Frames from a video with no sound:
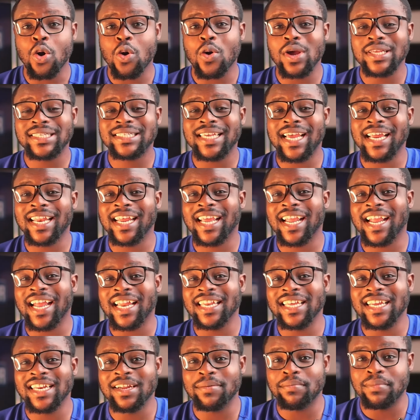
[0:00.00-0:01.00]
concerning
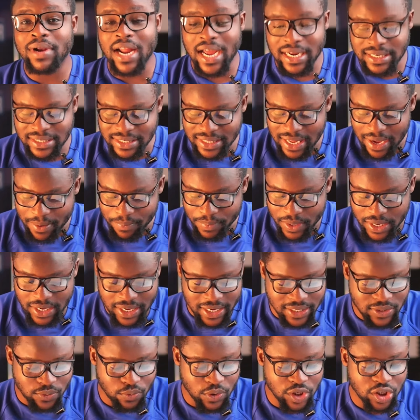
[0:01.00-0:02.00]
Ghanaian and Black Star
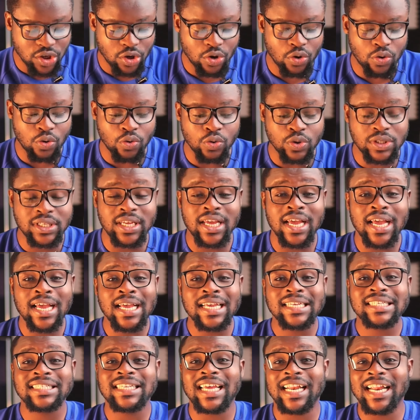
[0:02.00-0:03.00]
players, which includes
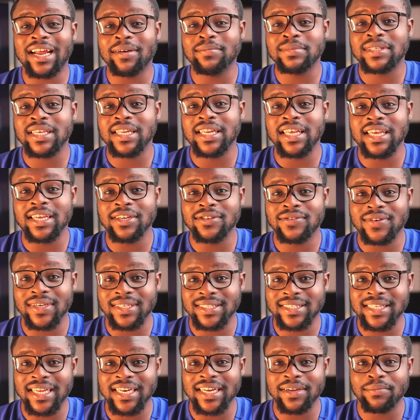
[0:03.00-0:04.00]
Southampton
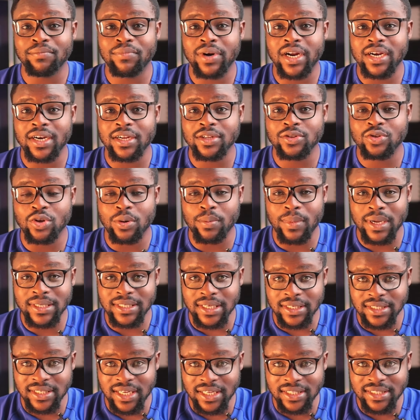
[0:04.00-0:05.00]
interested in Brandon
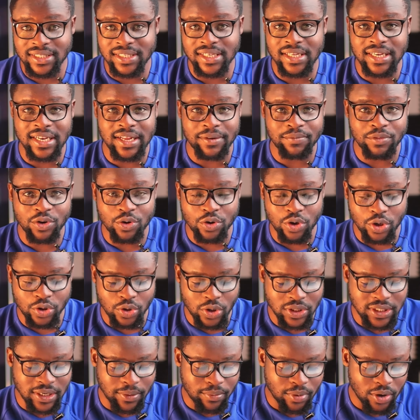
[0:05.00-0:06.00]
Thomas-asante. Let me know your
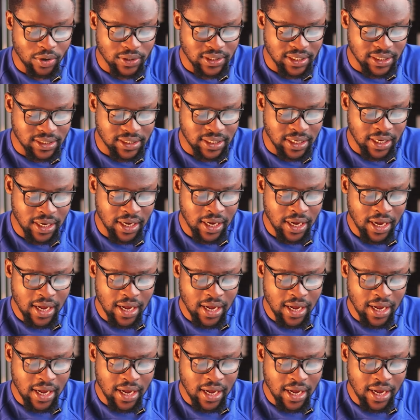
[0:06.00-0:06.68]
thoughts about it.